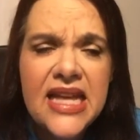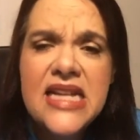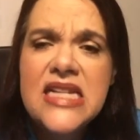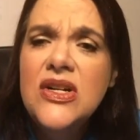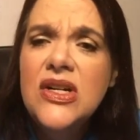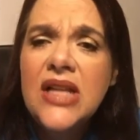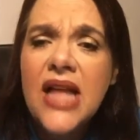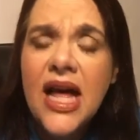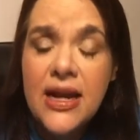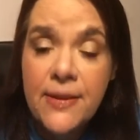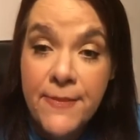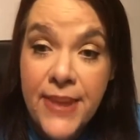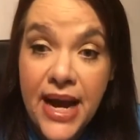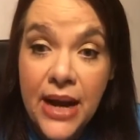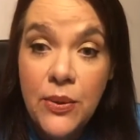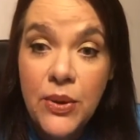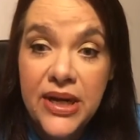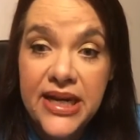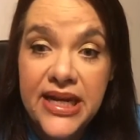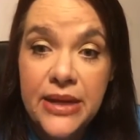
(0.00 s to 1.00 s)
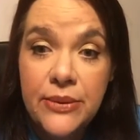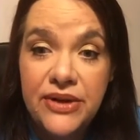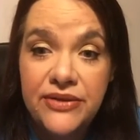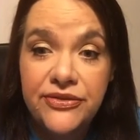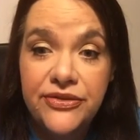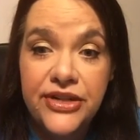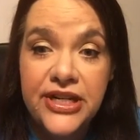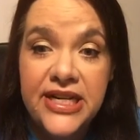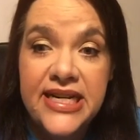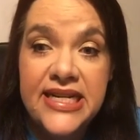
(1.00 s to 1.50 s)
And they do a lot of buy one, get
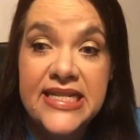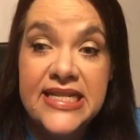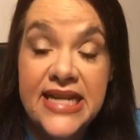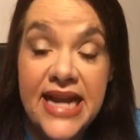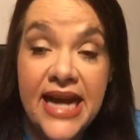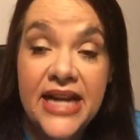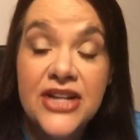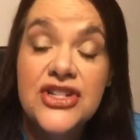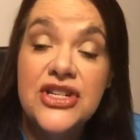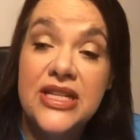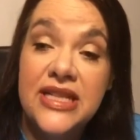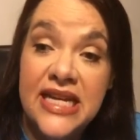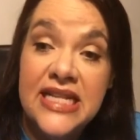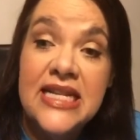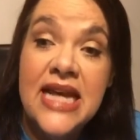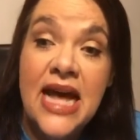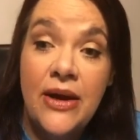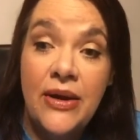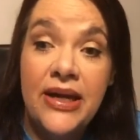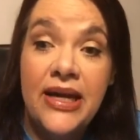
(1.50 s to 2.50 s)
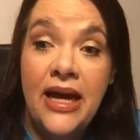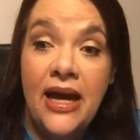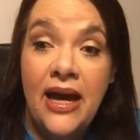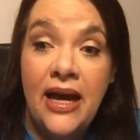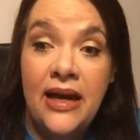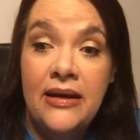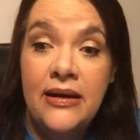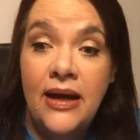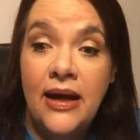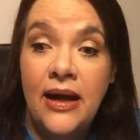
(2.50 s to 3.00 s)
one free, and actually that's how I
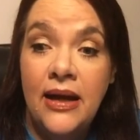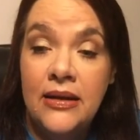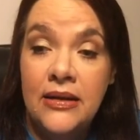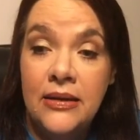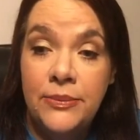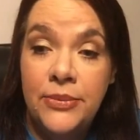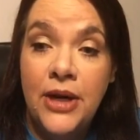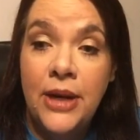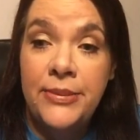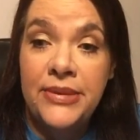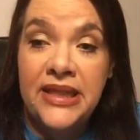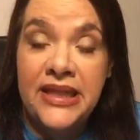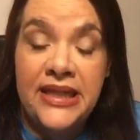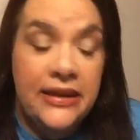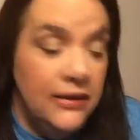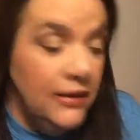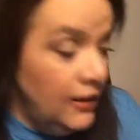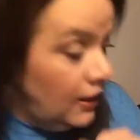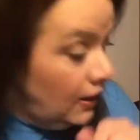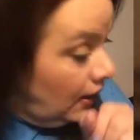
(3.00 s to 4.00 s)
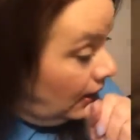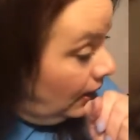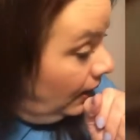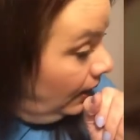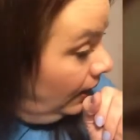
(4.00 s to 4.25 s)
got uh, the bromelain.